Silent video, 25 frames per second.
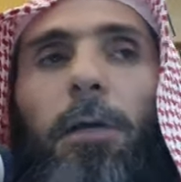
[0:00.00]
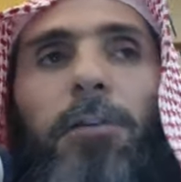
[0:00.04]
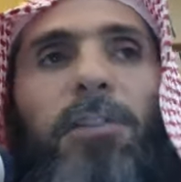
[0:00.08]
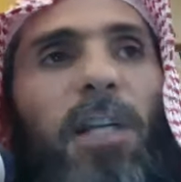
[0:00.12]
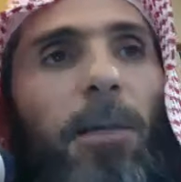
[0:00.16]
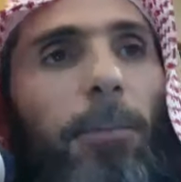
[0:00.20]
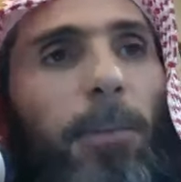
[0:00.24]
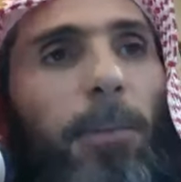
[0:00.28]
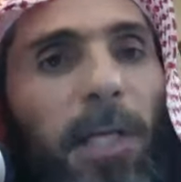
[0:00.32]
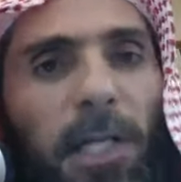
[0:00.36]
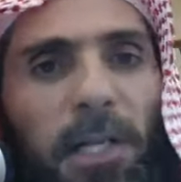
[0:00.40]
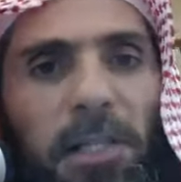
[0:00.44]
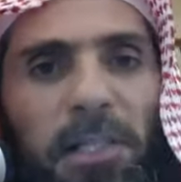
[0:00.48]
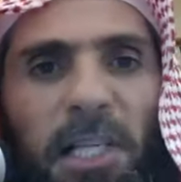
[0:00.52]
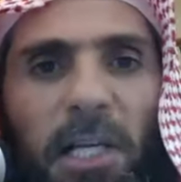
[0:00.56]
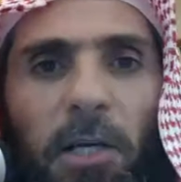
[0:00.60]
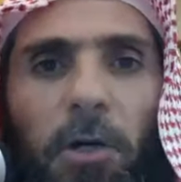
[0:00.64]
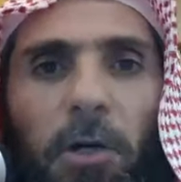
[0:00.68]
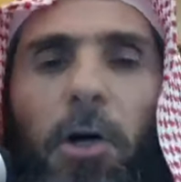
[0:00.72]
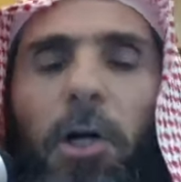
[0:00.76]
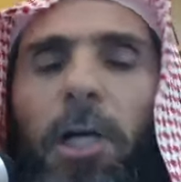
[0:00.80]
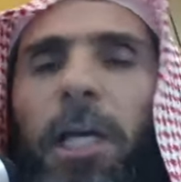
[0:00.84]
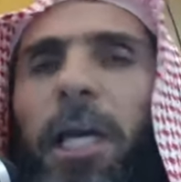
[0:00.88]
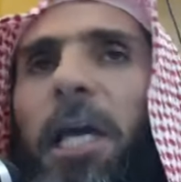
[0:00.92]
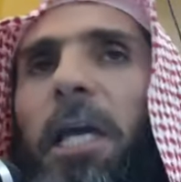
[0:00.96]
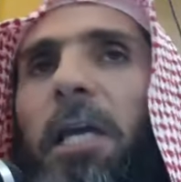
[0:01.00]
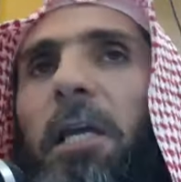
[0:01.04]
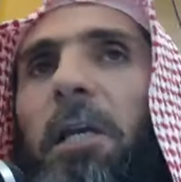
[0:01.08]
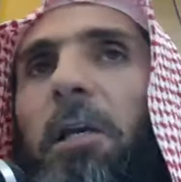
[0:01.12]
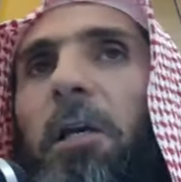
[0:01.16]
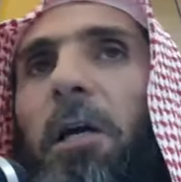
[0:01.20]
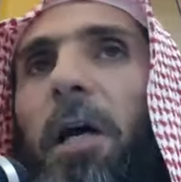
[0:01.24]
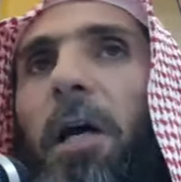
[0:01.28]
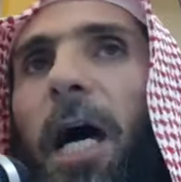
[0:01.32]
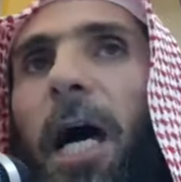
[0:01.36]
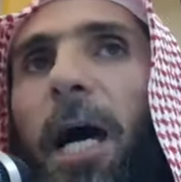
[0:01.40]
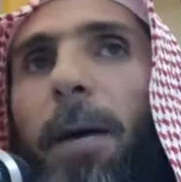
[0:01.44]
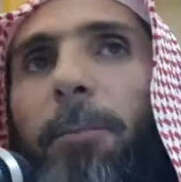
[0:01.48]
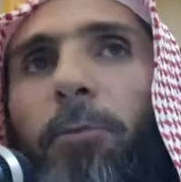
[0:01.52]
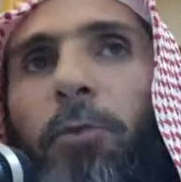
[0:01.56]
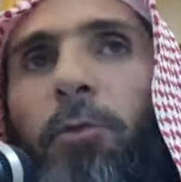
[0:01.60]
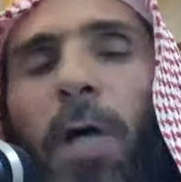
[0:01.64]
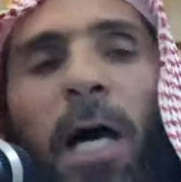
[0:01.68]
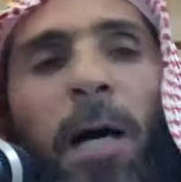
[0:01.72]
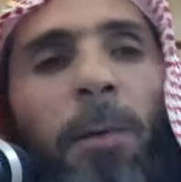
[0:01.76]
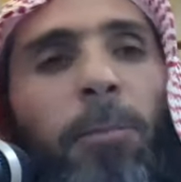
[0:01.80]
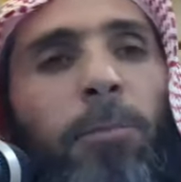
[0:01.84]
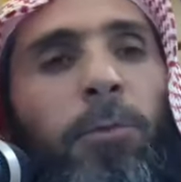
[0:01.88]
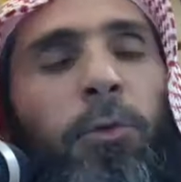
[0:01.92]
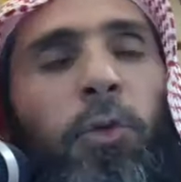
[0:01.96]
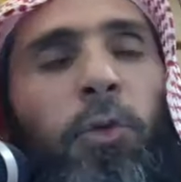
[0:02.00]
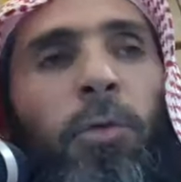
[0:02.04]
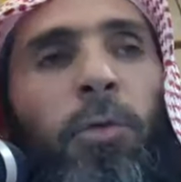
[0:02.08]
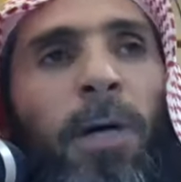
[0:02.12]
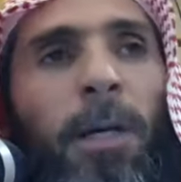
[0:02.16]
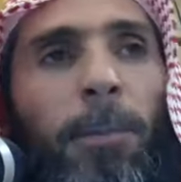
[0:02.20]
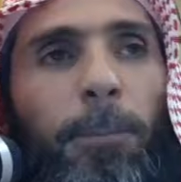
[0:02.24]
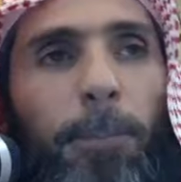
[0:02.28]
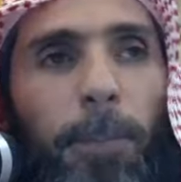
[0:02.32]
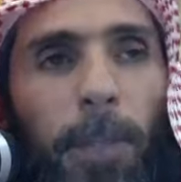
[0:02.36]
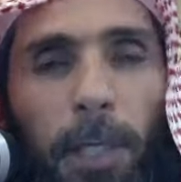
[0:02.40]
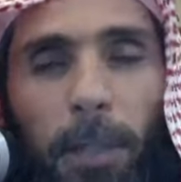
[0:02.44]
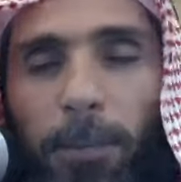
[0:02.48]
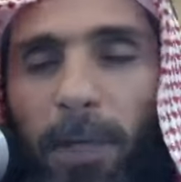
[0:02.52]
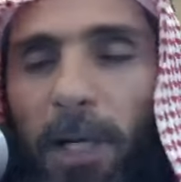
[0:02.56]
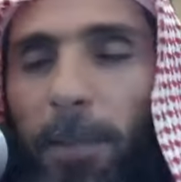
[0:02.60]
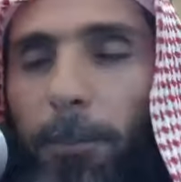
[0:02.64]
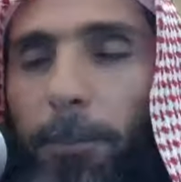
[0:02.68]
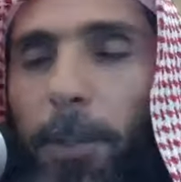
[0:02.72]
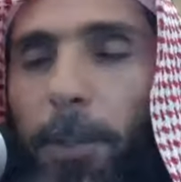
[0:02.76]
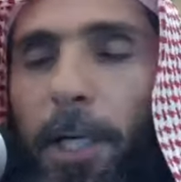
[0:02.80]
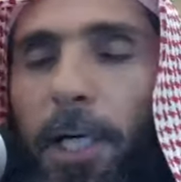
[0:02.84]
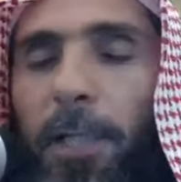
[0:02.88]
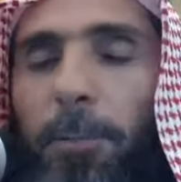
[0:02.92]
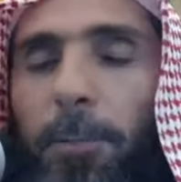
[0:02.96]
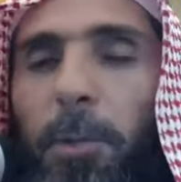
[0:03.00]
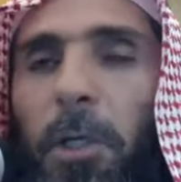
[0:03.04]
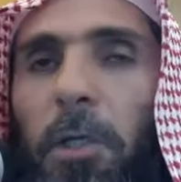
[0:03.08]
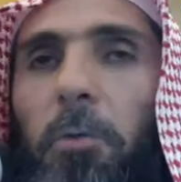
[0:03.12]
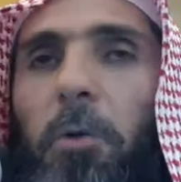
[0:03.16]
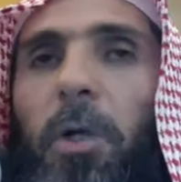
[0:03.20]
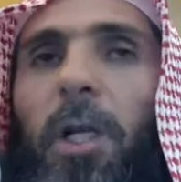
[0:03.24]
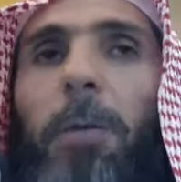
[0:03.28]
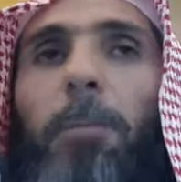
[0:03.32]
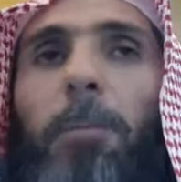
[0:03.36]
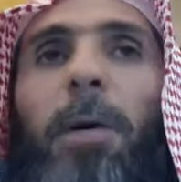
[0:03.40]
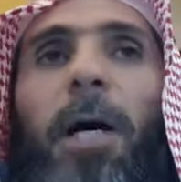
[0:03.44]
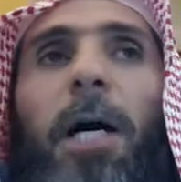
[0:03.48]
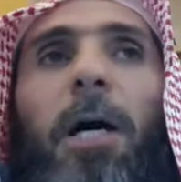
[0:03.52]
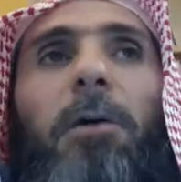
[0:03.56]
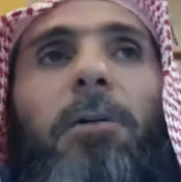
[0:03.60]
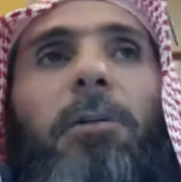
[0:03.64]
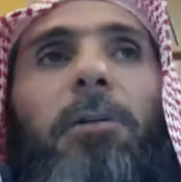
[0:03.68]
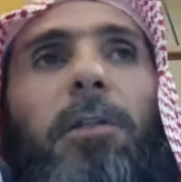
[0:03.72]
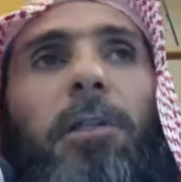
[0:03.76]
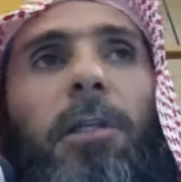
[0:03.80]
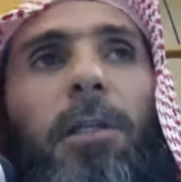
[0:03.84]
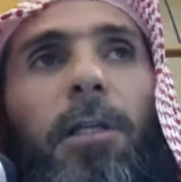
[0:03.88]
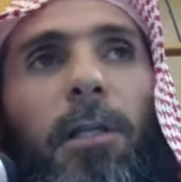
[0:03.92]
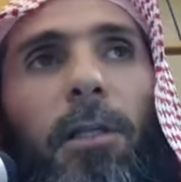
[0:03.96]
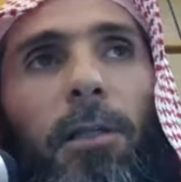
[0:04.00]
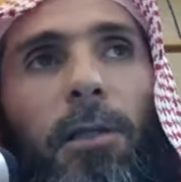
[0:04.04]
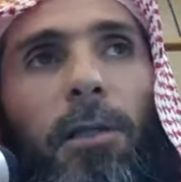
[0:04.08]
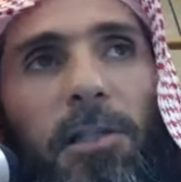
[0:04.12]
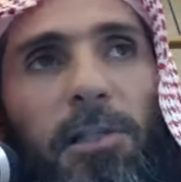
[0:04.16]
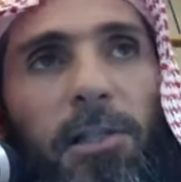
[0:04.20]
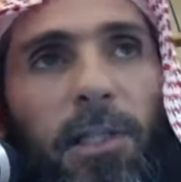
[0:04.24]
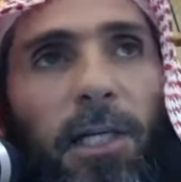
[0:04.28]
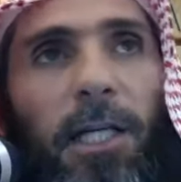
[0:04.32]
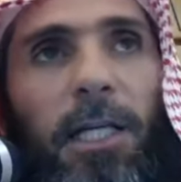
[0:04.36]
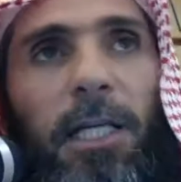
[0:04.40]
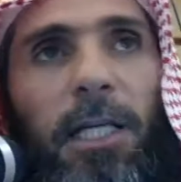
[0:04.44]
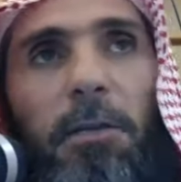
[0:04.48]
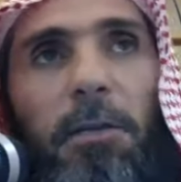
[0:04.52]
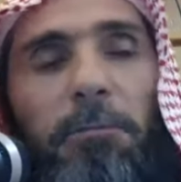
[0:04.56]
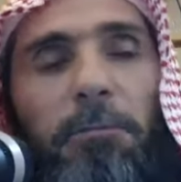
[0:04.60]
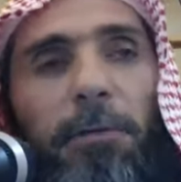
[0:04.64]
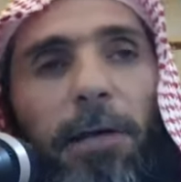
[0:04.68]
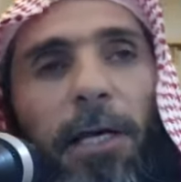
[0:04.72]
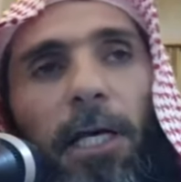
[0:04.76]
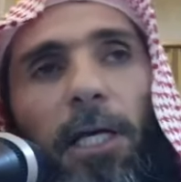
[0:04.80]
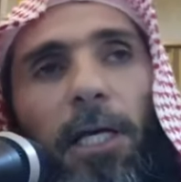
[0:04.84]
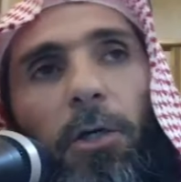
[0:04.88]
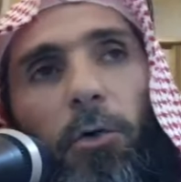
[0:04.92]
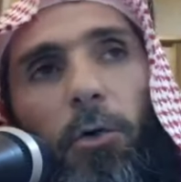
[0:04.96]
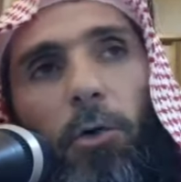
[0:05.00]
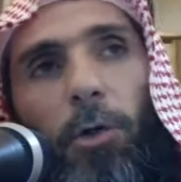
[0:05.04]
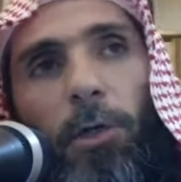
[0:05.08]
Somebody say, okay, I'm doing my part, but what about this Khalifa,